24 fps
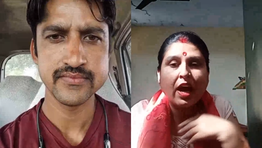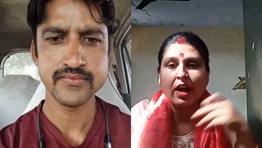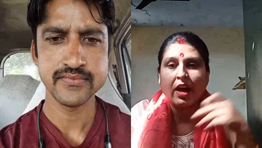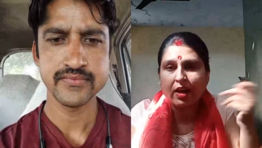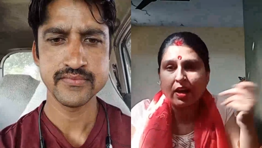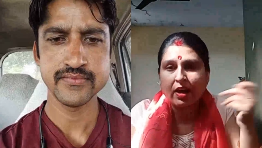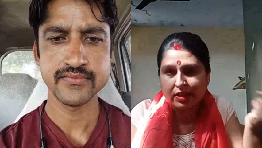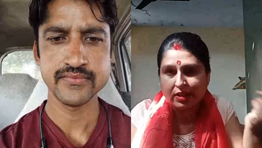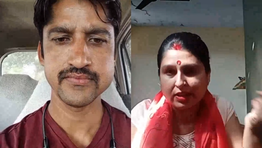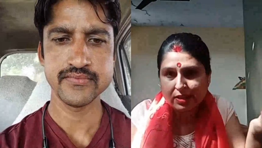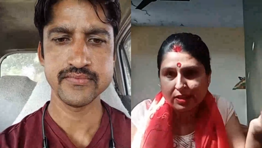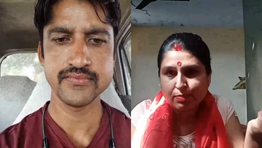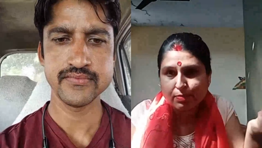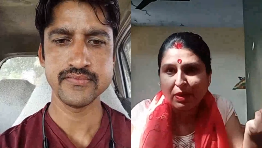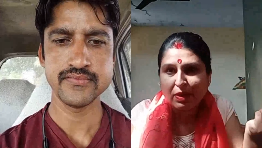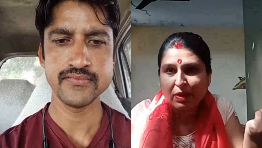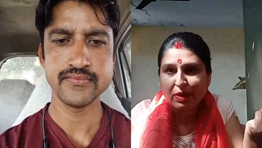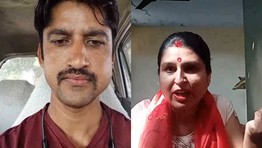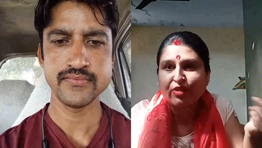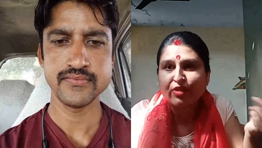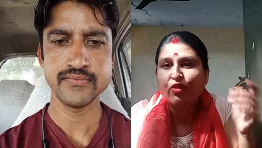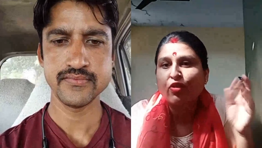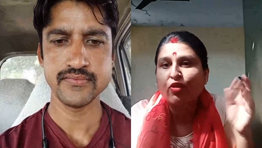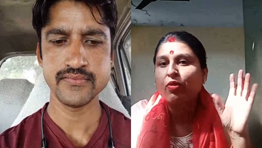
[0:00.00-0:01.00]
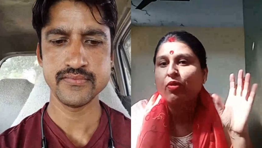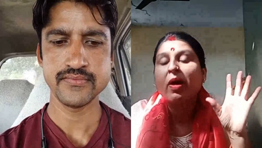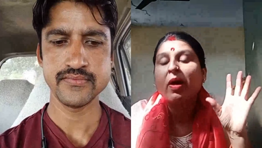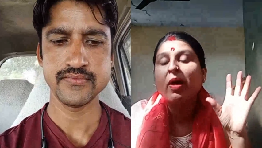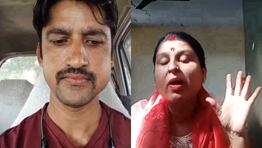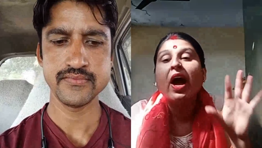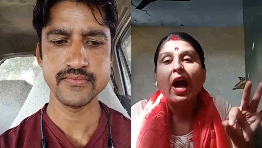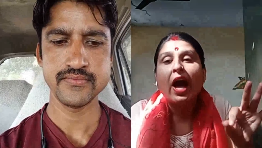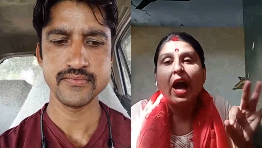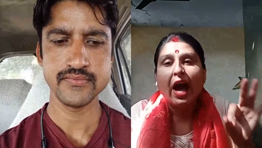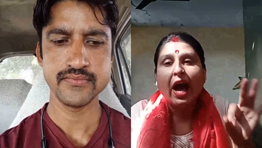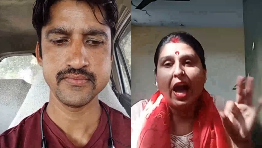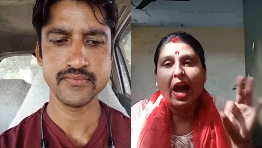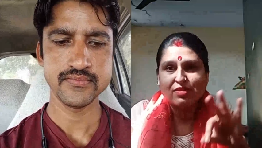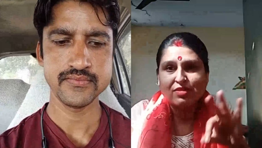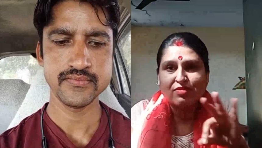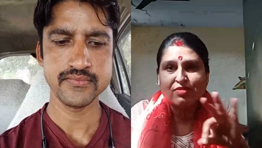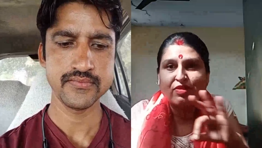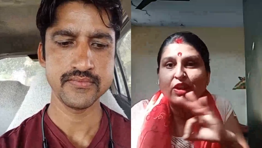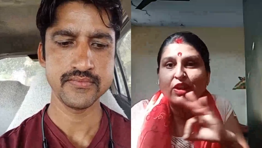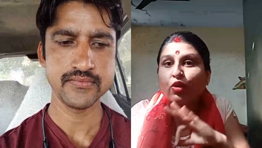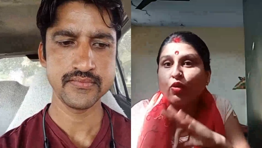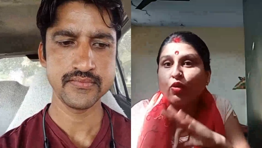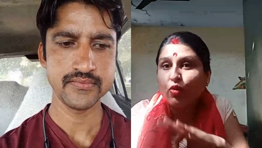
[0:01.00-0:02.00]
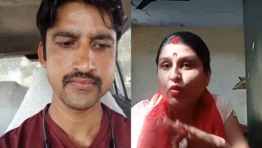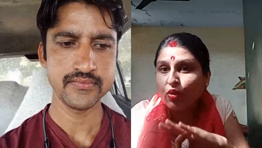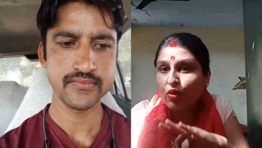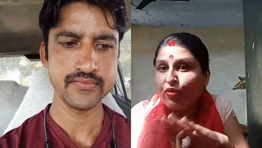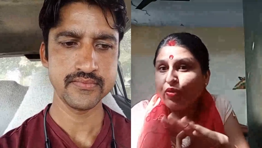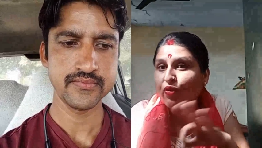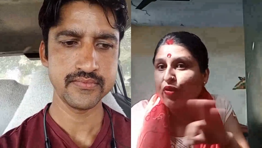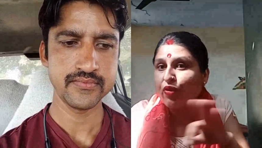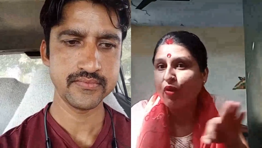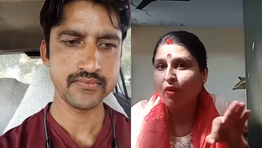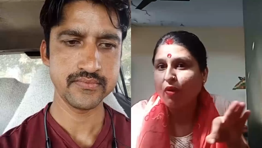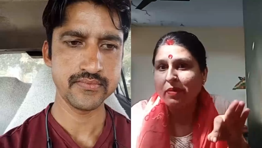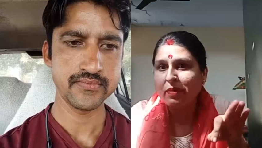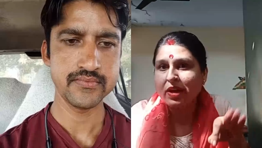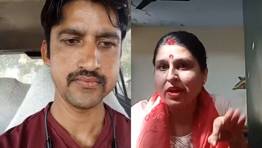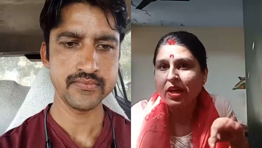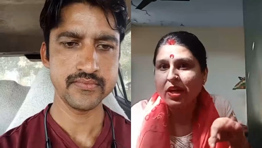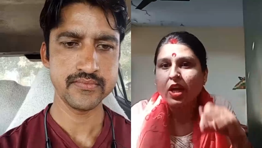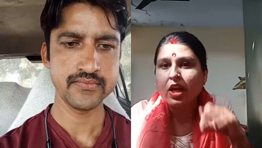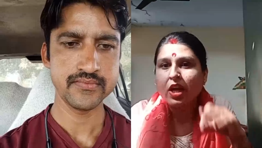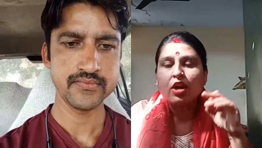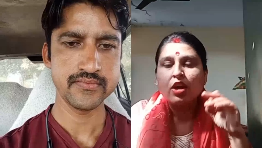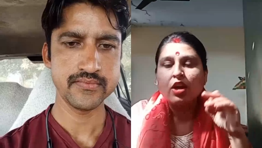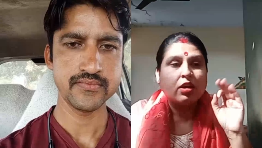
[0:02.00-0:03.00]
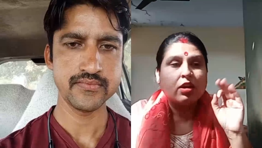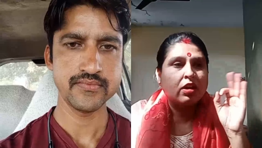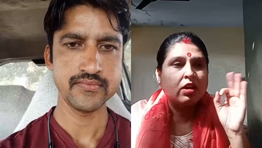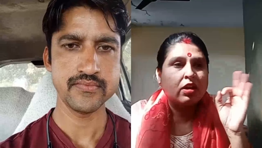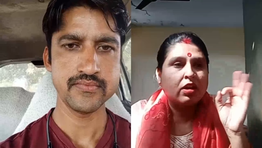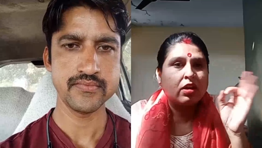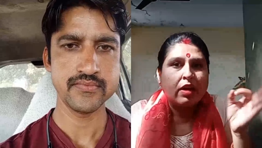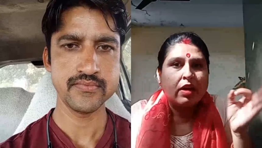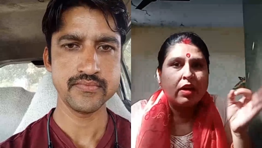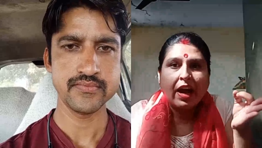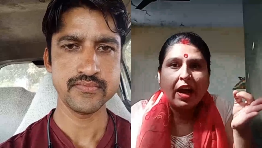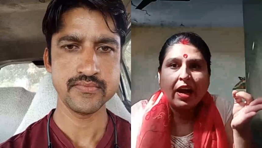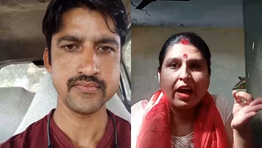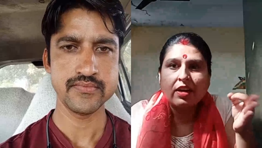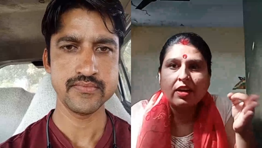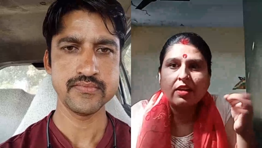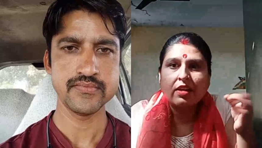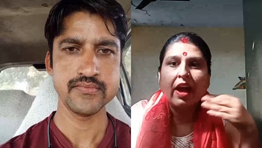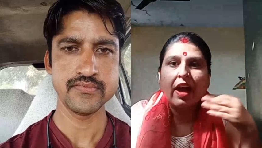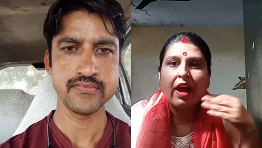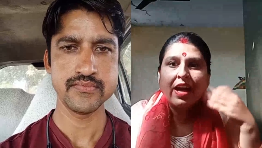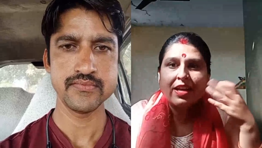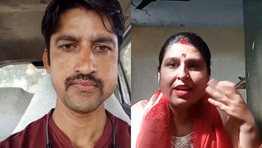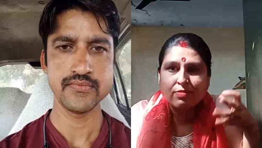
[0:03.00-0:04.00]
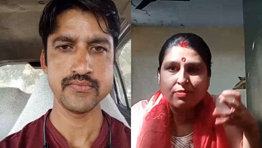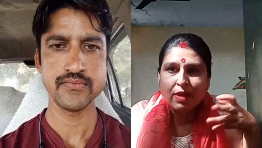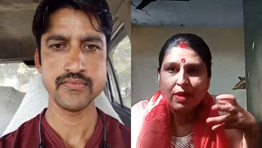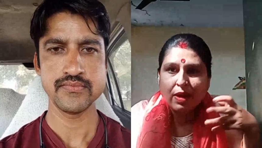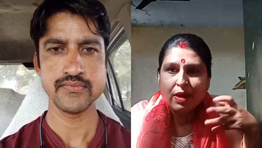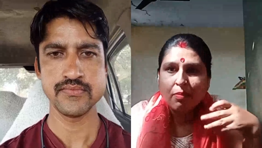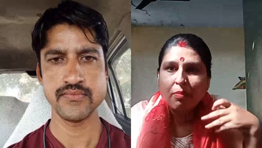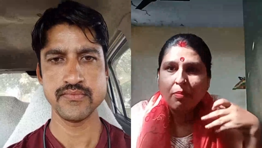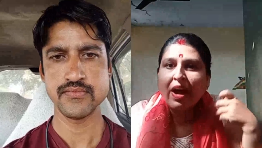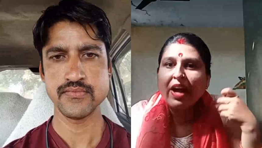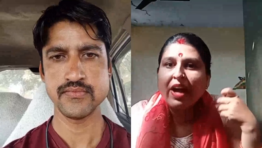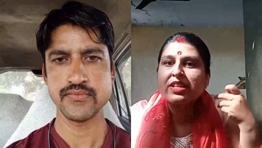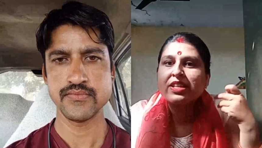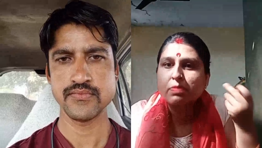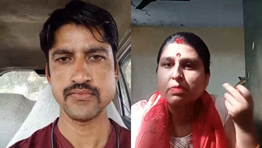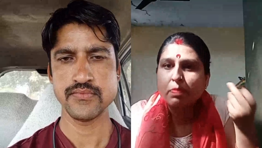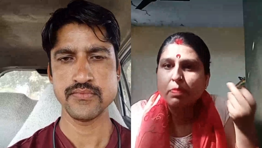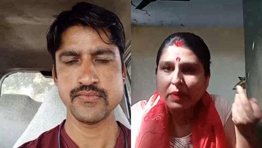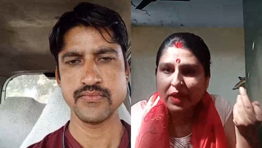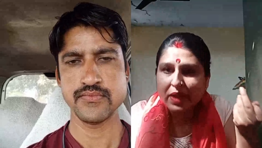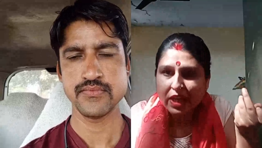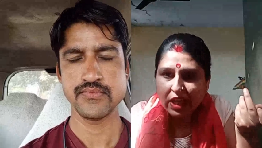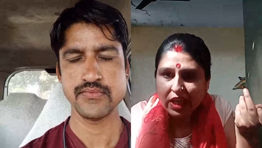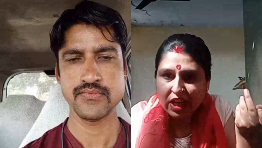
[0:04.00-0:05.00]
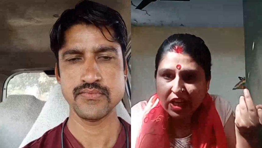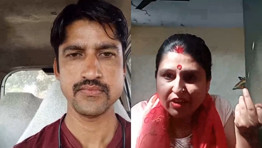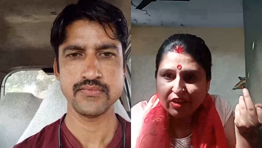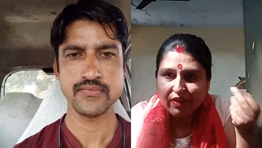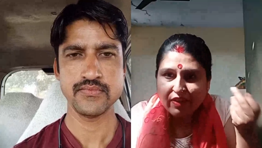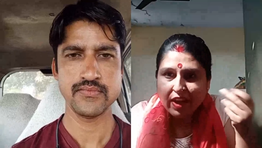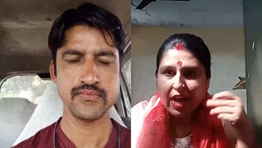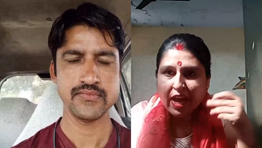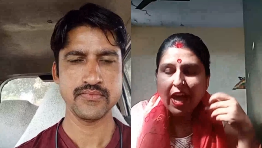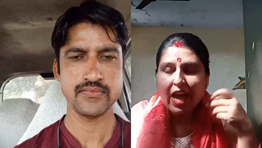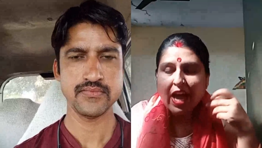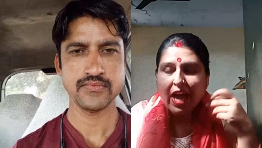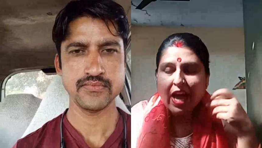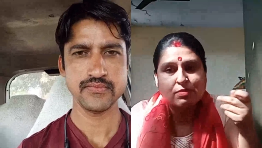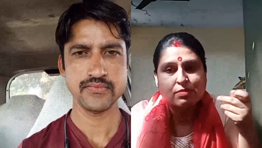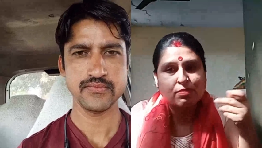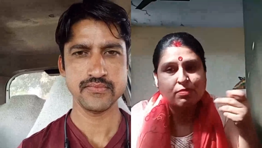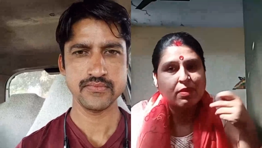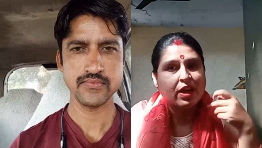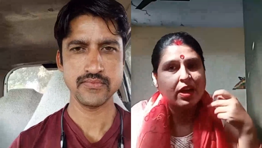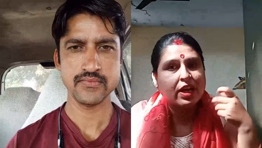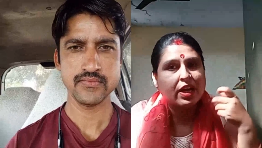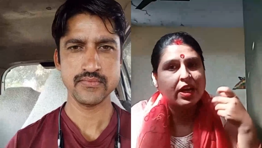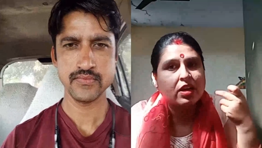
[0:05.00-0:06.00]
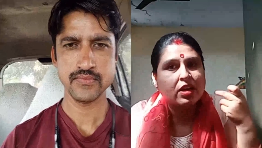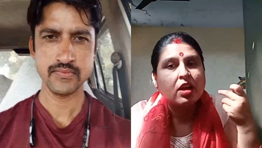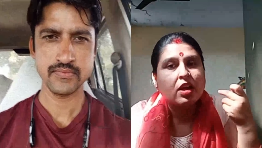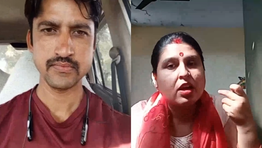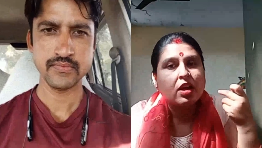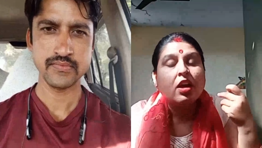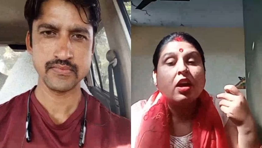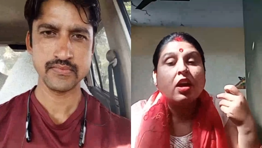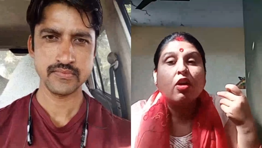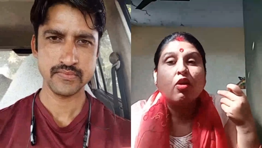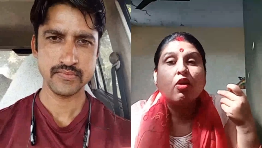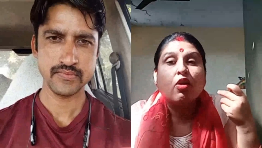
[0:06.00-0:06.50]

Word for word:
Speaker 1: This platform has been good for me, and as well my speaking way, as my